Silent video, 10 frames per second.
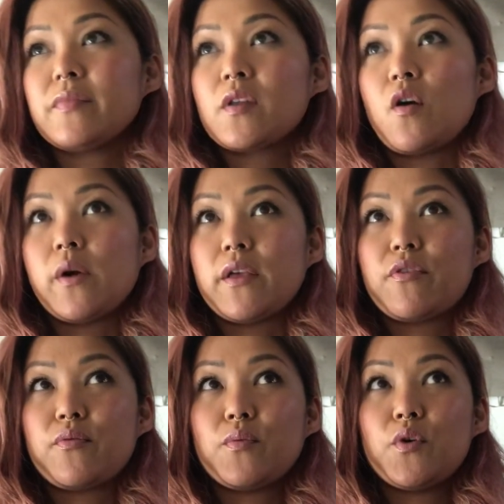going
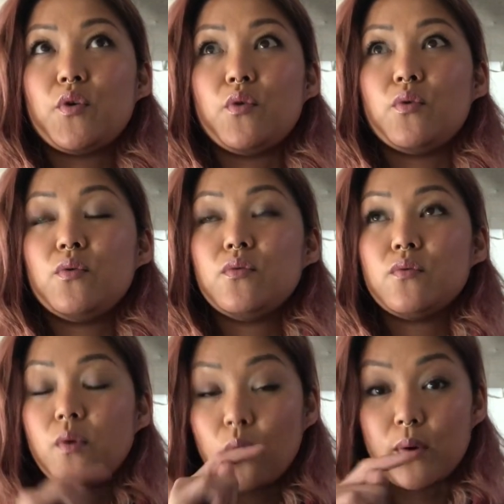through
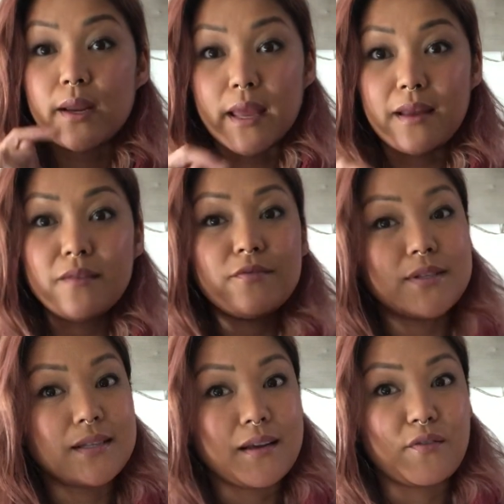Oregon,
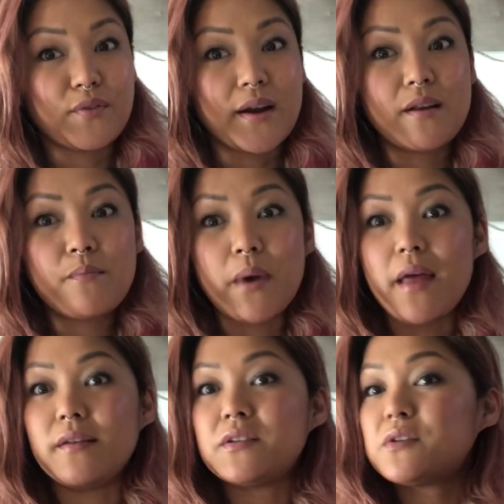visiting a friend in
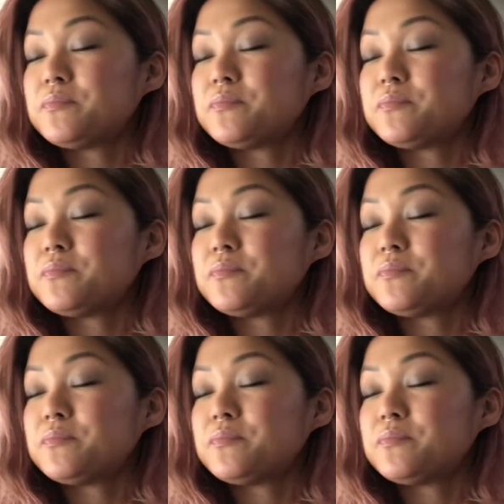Bend,